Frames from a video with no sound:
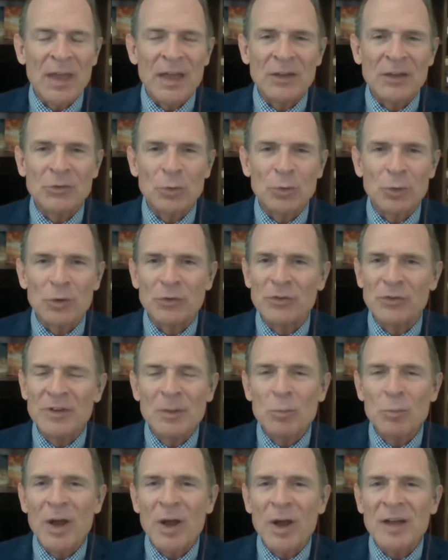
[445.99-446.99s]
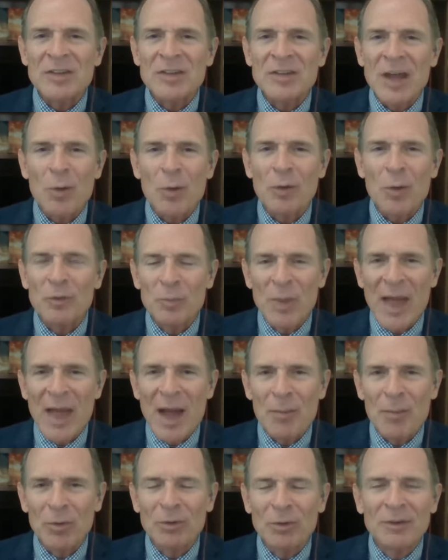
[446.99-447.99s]
And so there's Nimrod, Tower of
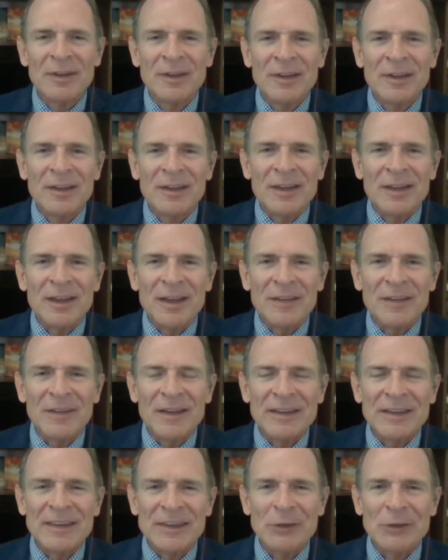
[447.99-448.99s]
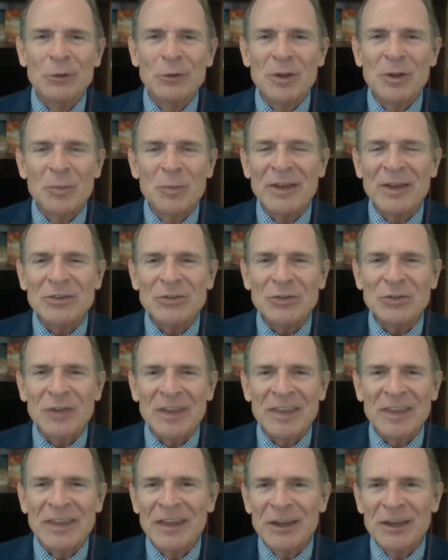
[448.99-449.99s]
Babel, and then Gilgamesh,
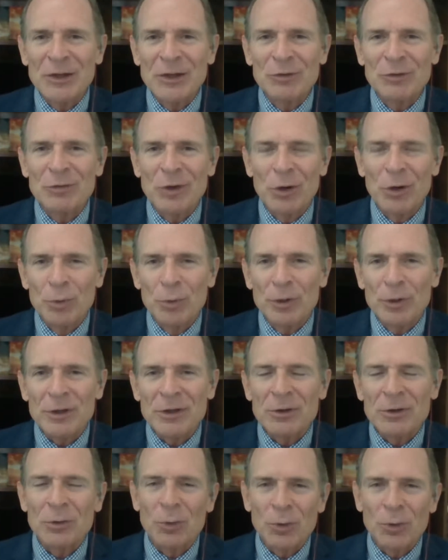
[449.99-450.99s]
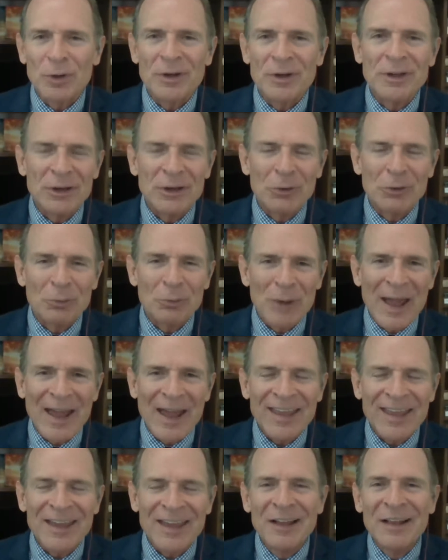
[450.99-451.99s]
the king of Uruk or
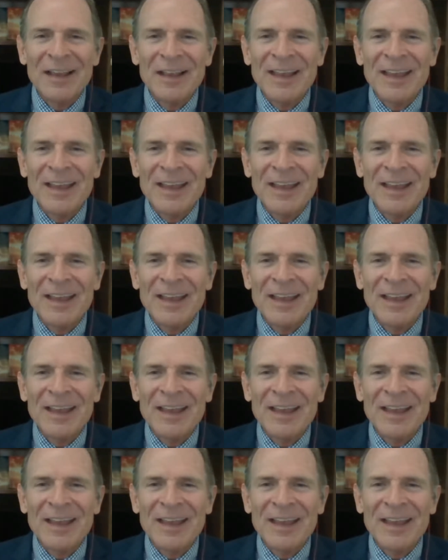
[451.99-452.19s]
Iraq.